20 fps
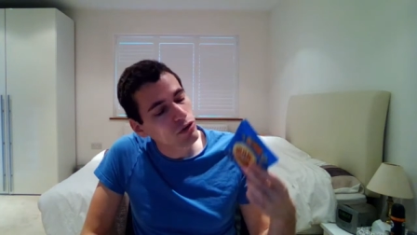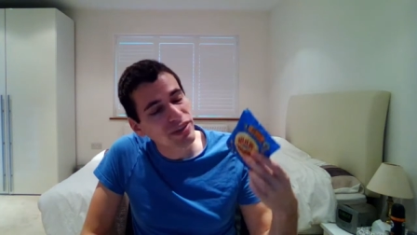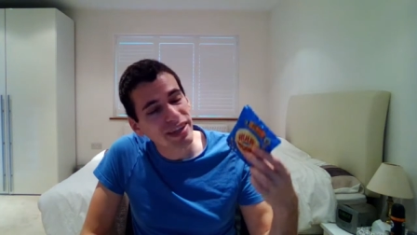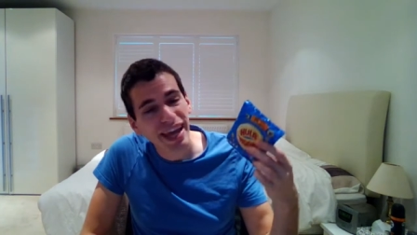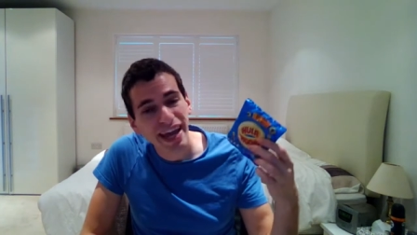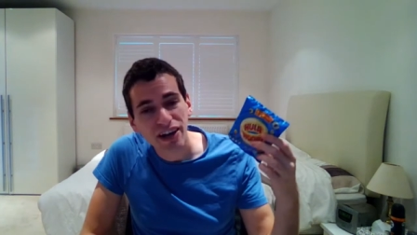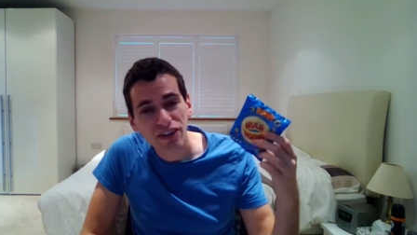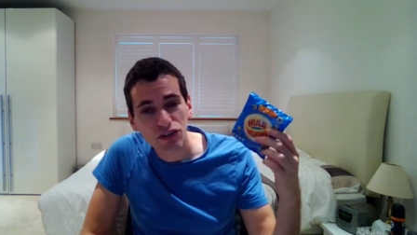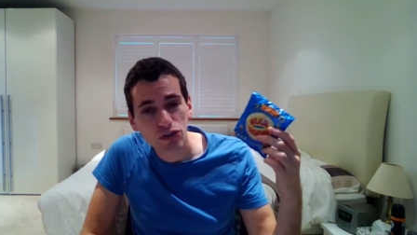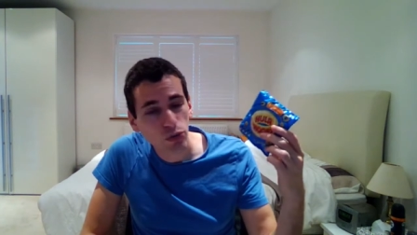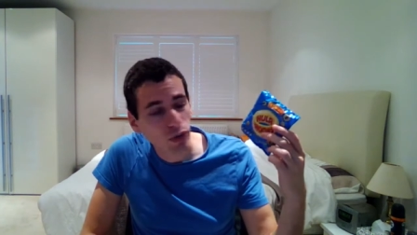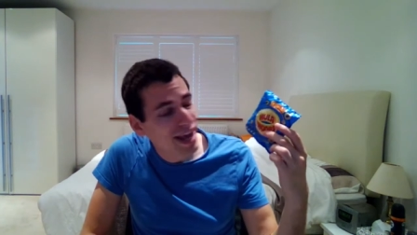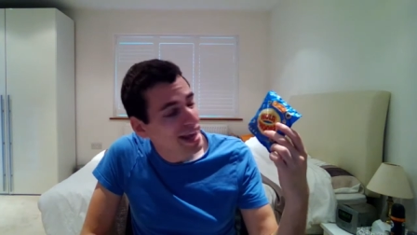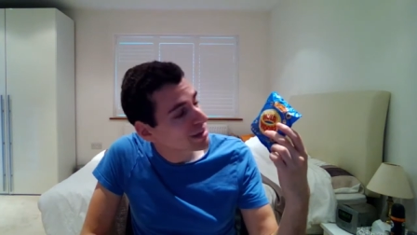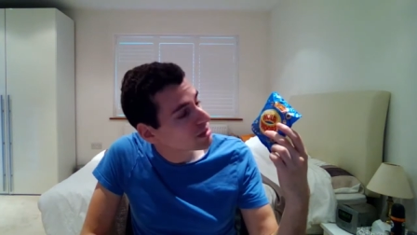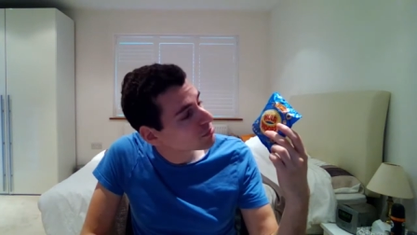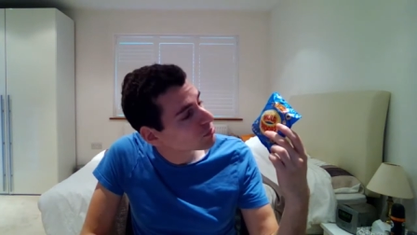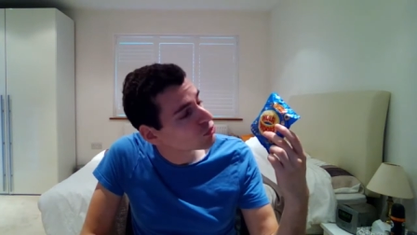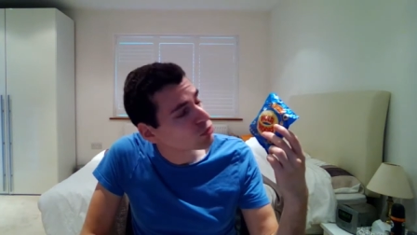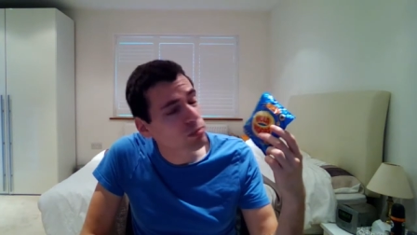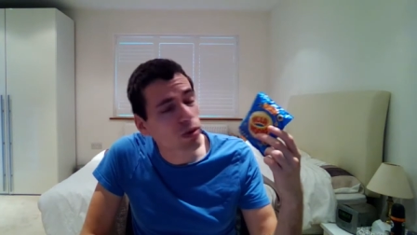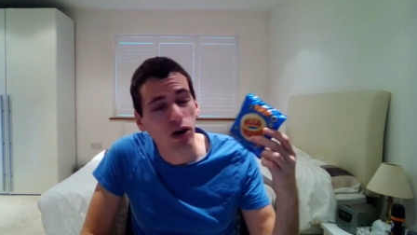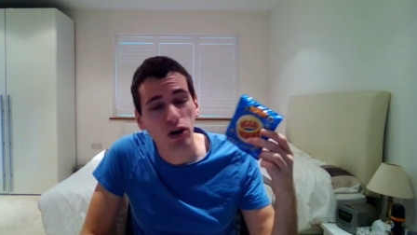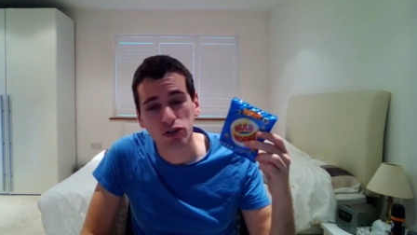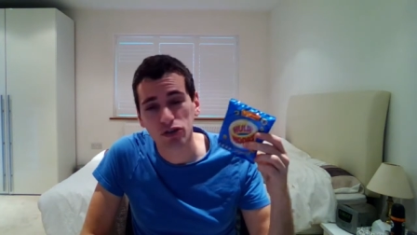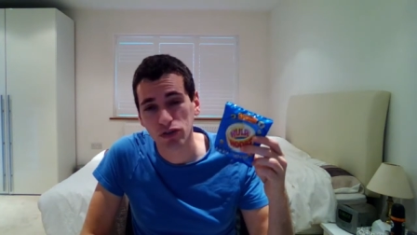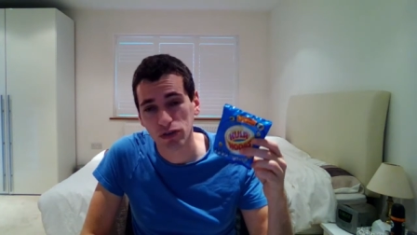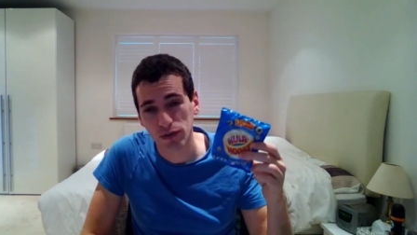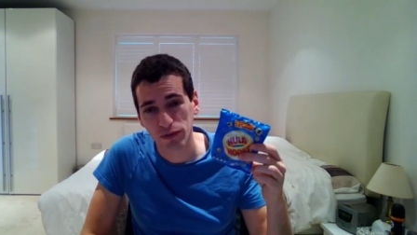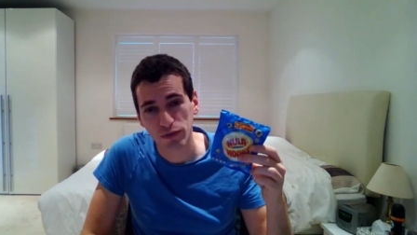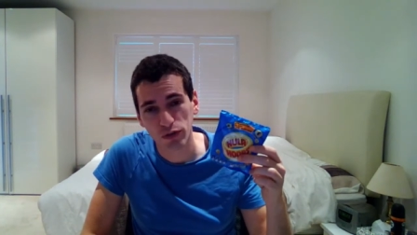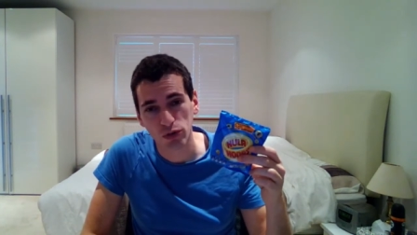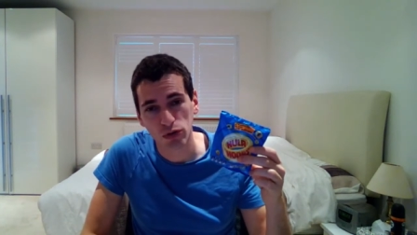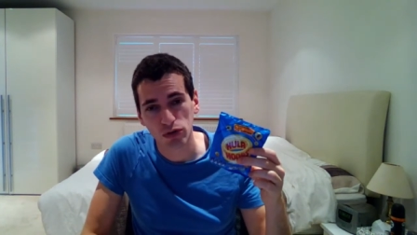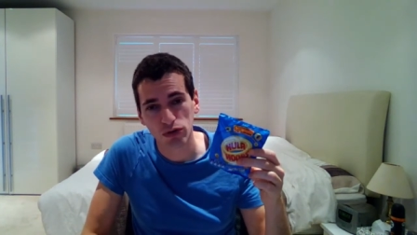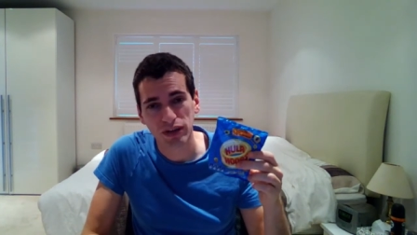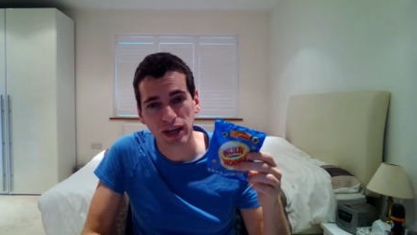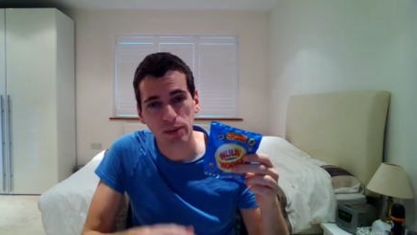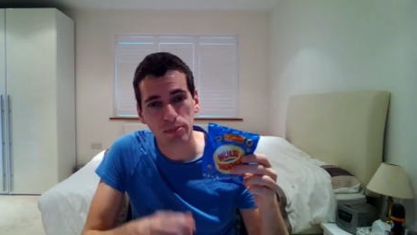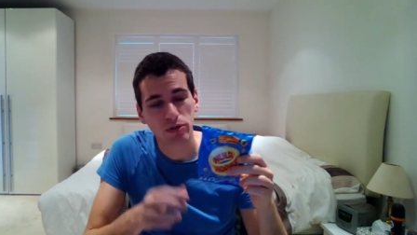actual edible part of the food
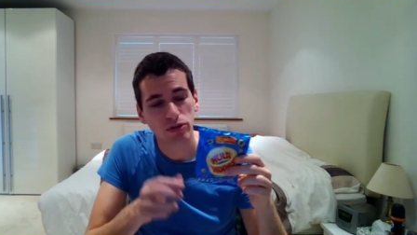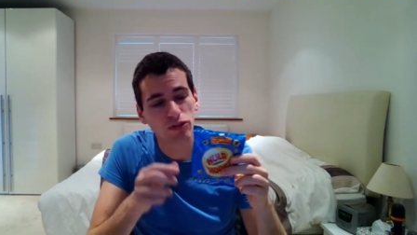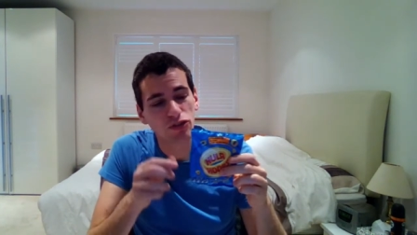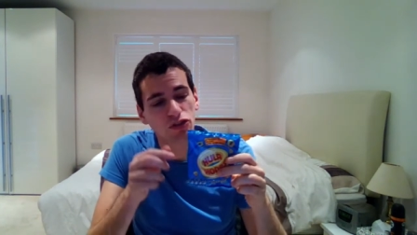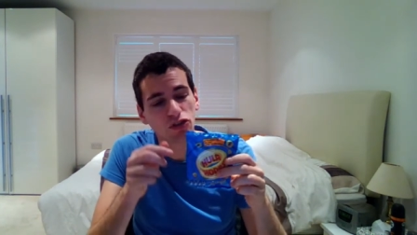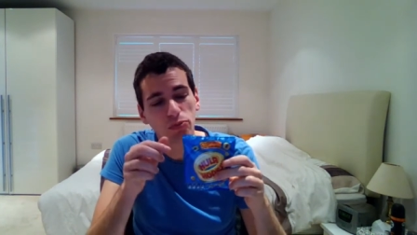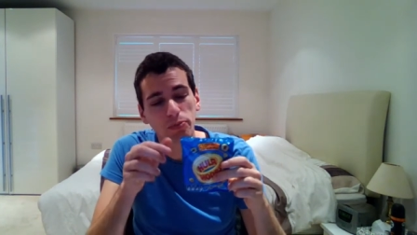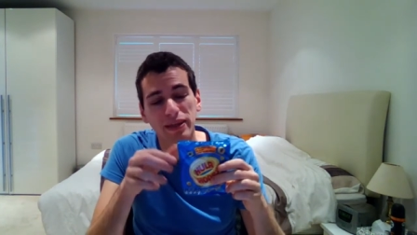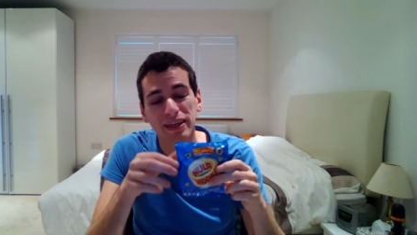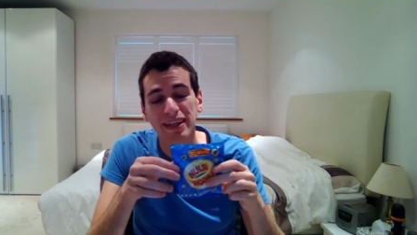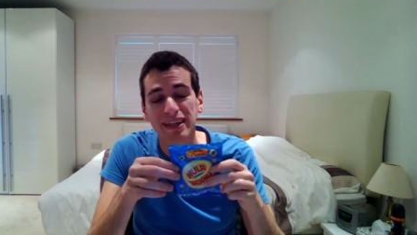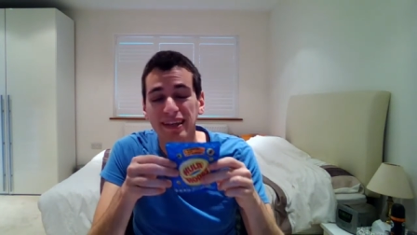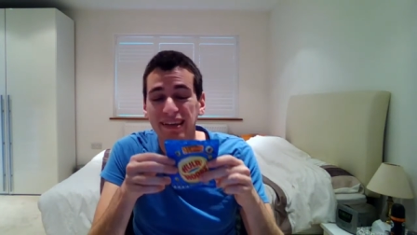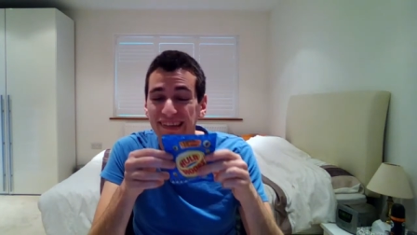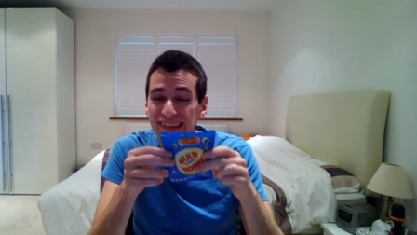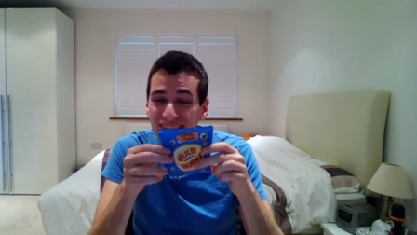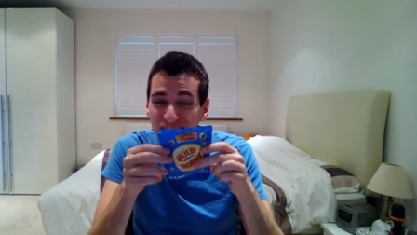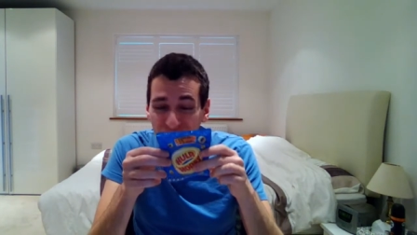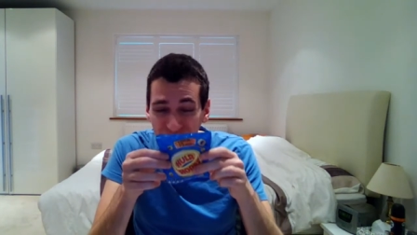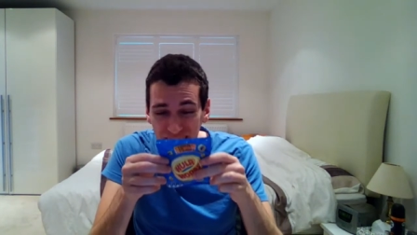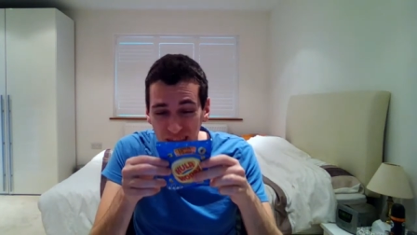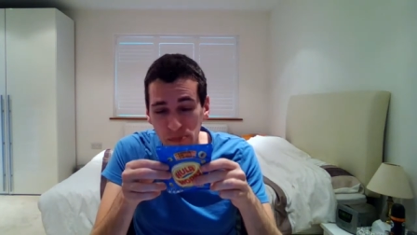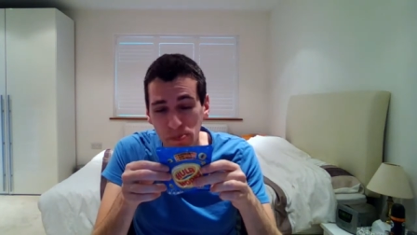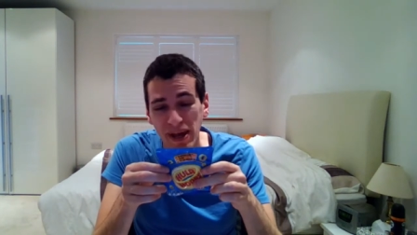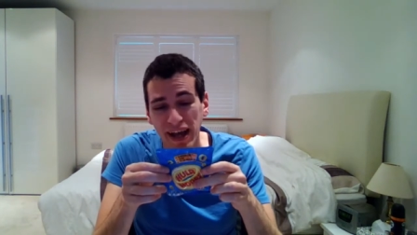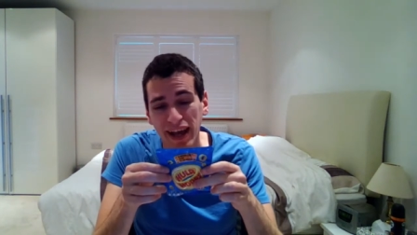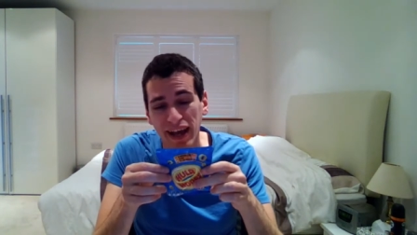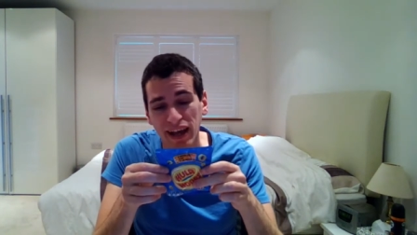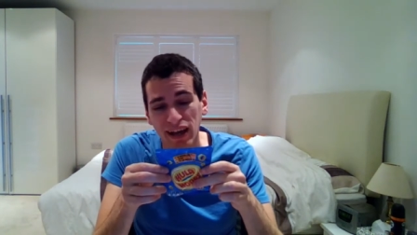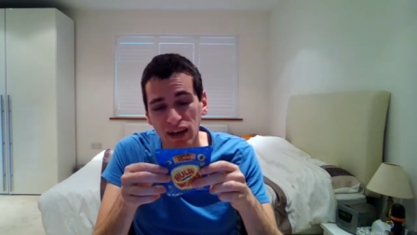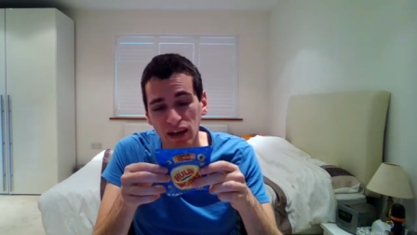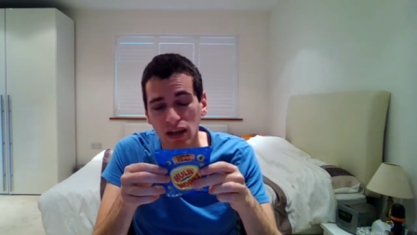happens to be inside the bag.